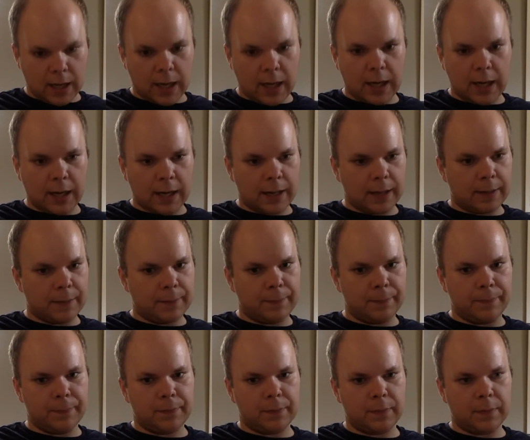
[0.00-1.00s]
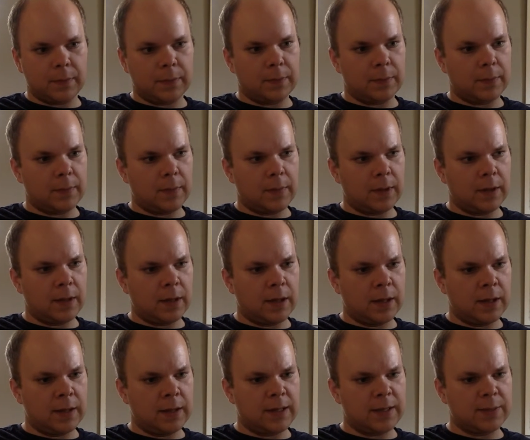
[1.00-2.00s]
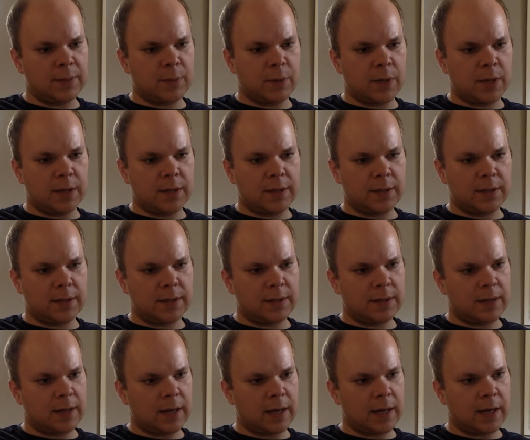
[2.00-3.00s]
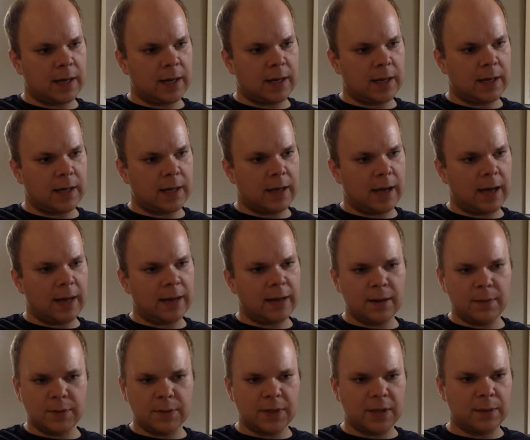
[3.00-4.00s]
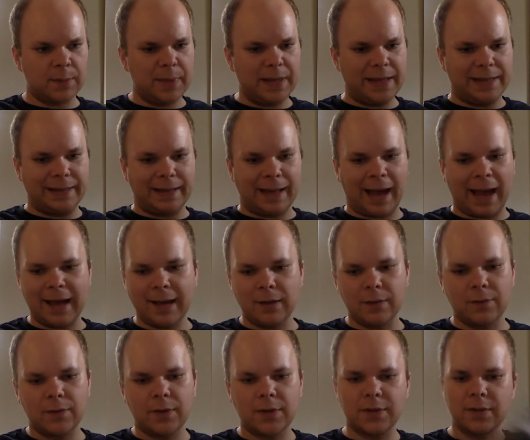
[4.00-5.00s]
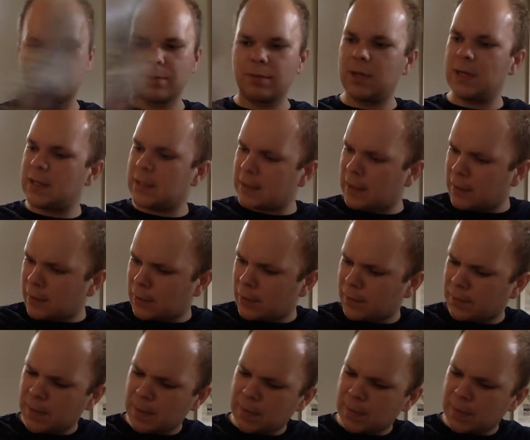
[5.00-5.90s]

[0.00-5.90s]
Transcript: Um, this was uh, I thought it was going to be Latin for some reason. I don't know if